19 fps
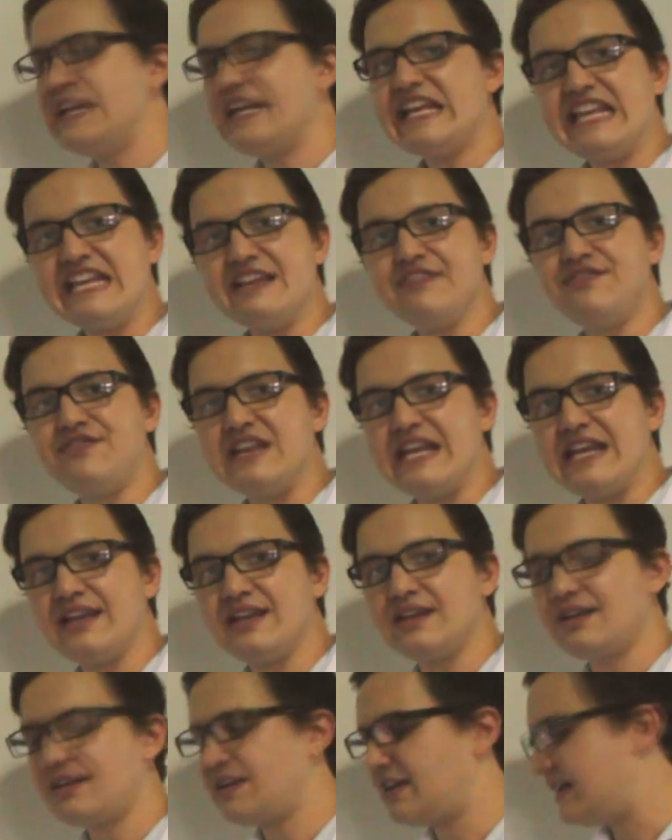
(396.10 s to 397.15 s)

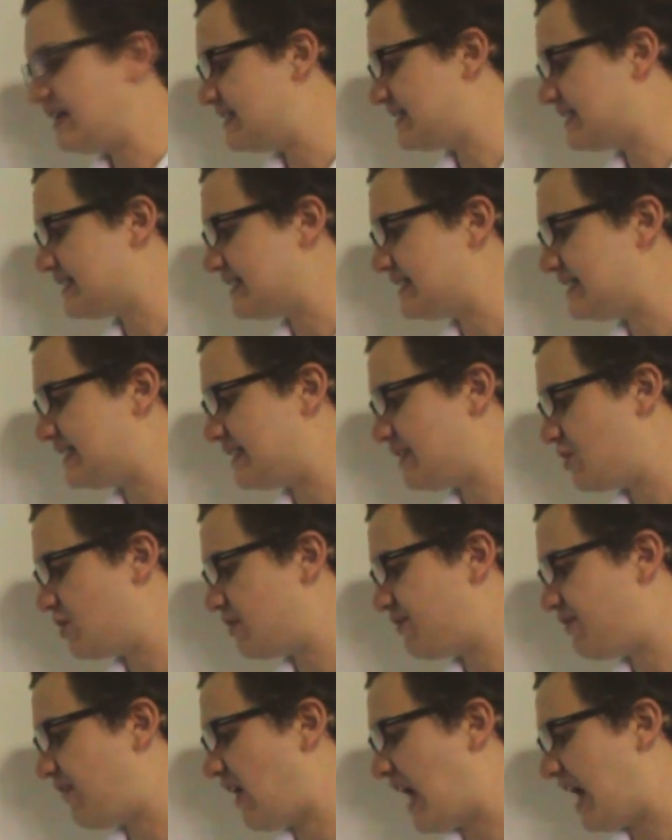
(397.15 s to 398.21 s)
Evening is
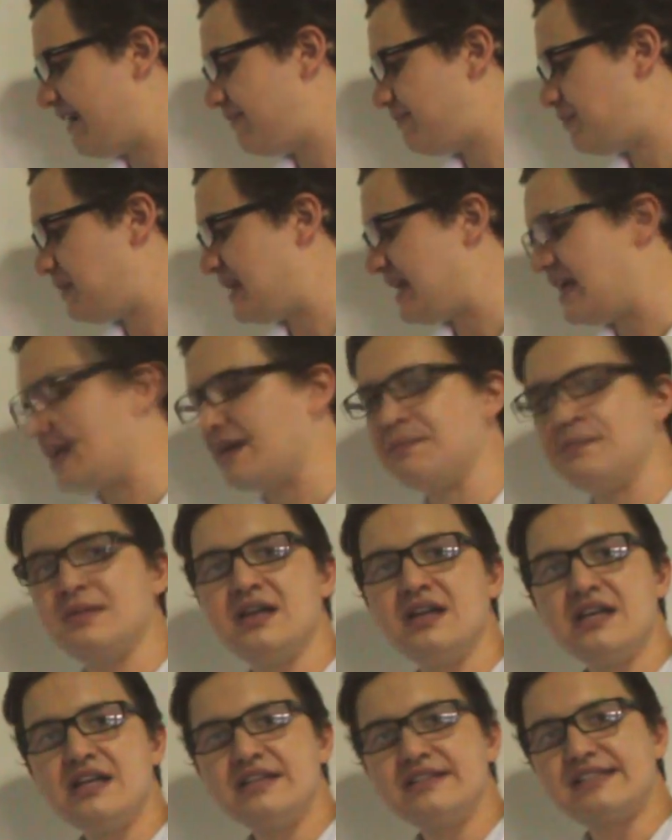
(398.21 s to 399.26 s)
considered 5
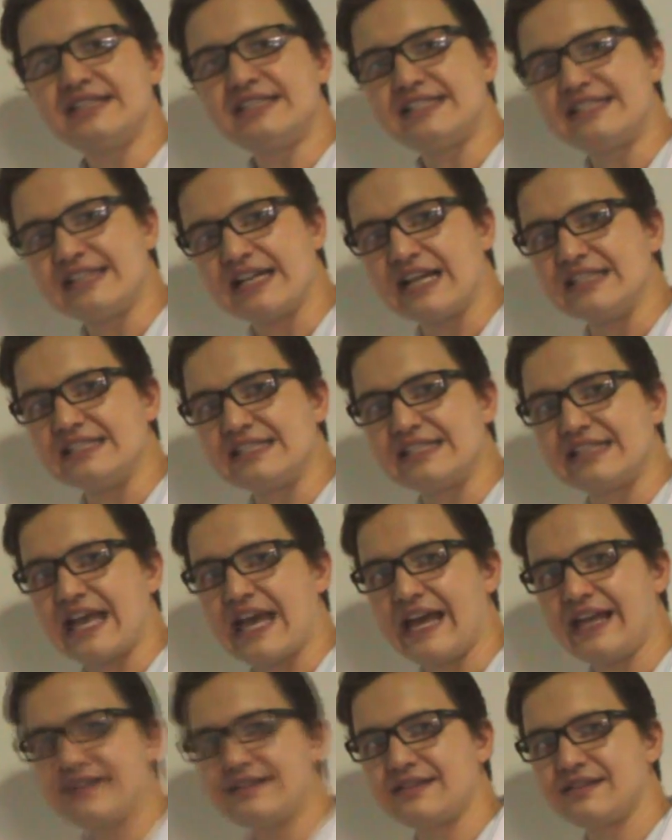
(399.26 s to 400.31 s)
p.m. to
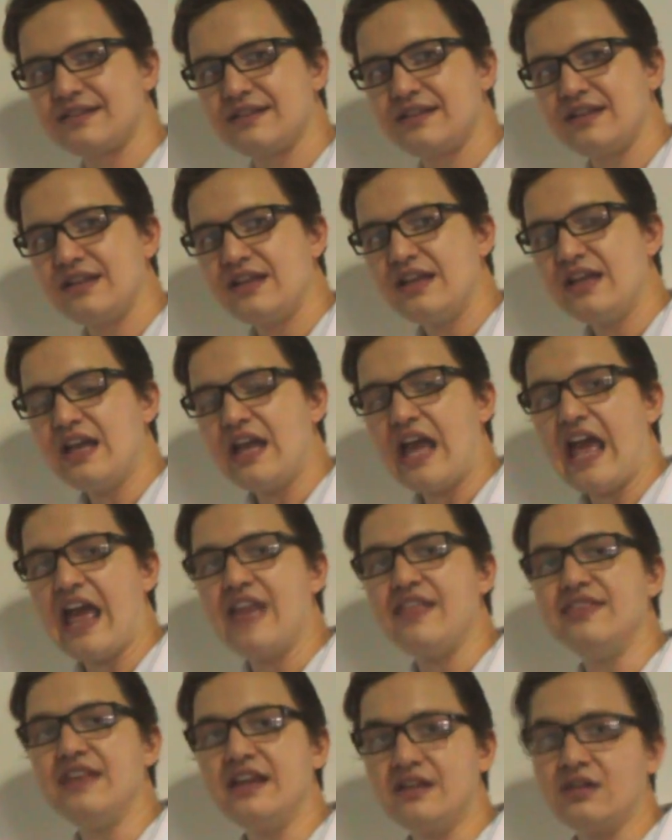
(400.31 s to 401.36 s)
sunset.
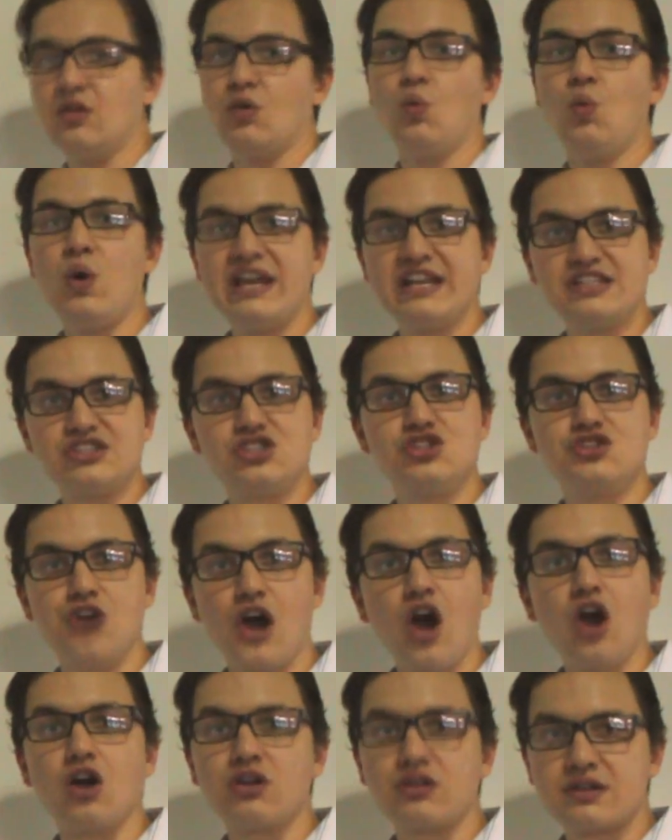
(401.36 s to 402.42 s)
And then when it's
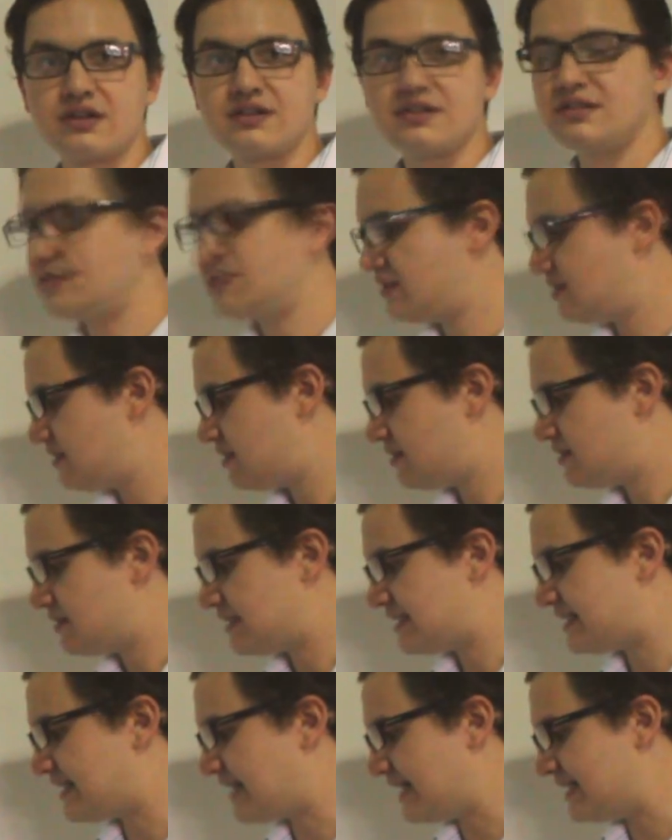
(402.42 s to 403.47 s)
dark,
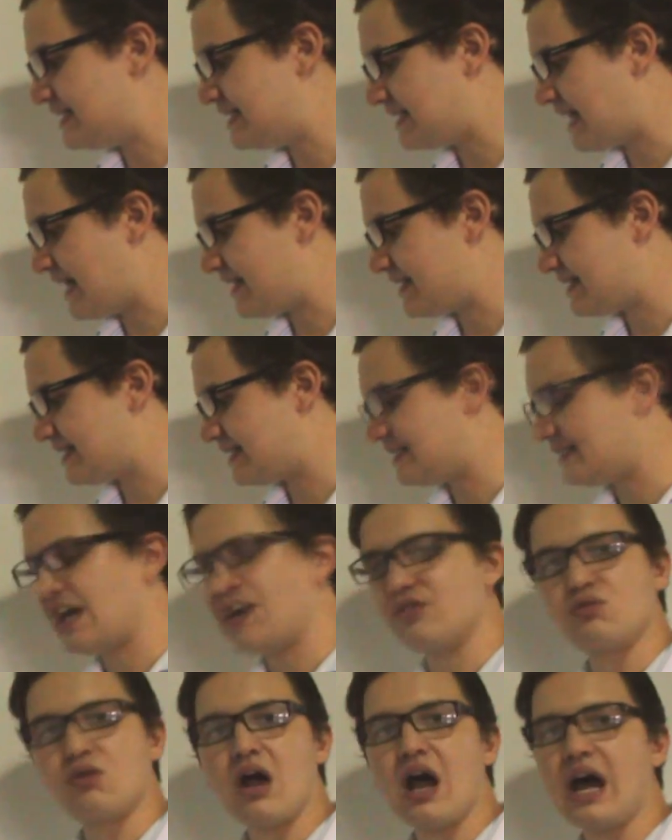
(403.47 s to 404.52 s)
sunset to
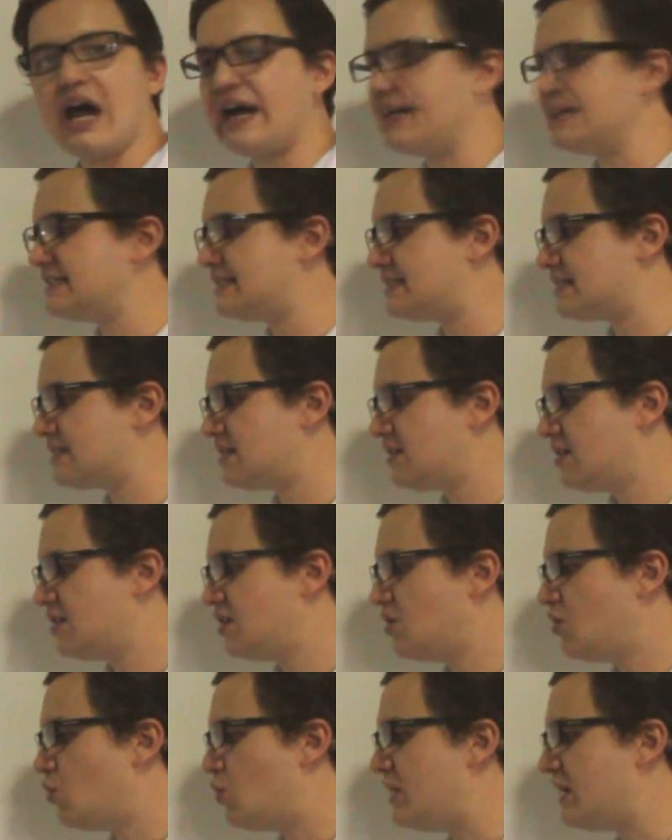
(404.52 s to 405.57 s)
sunrise,
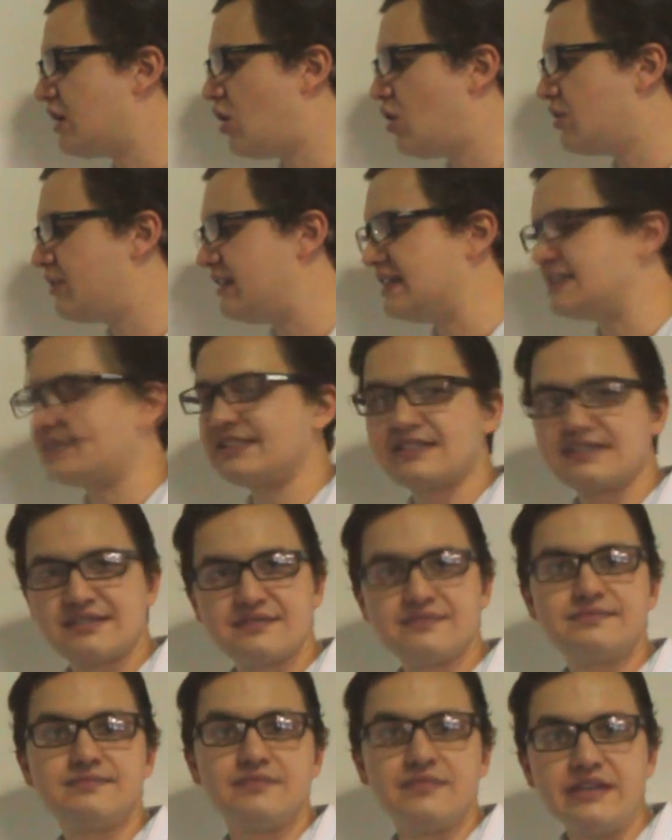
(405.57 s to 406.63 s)
we call this
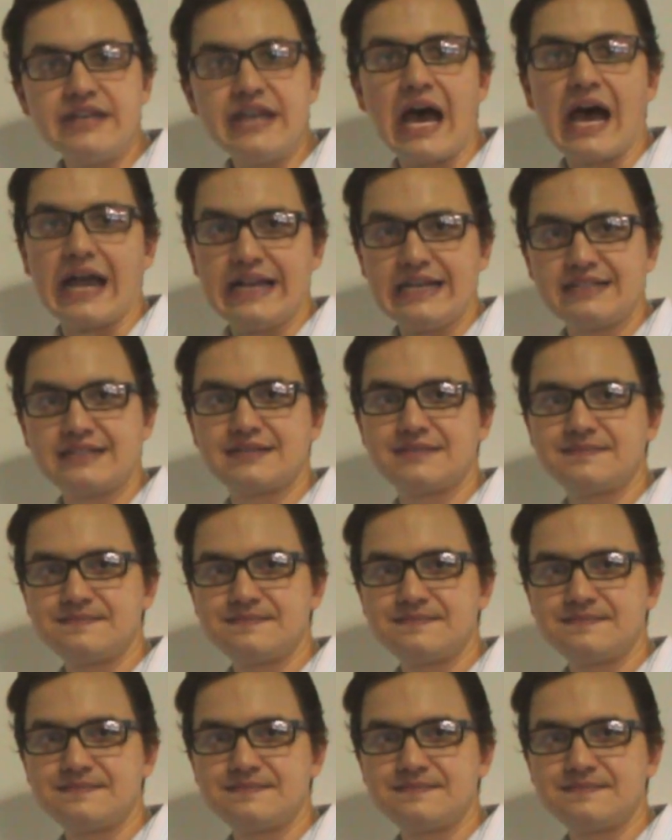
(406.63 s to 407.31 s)
night.